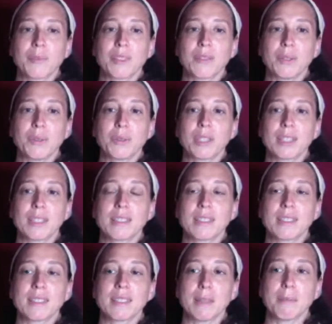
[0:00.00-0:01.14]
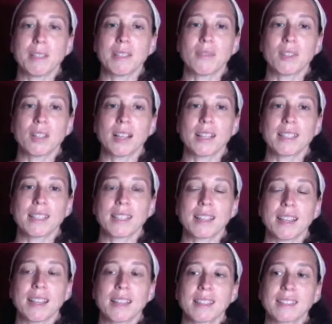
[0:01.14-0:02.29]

If you want to tip me for class today,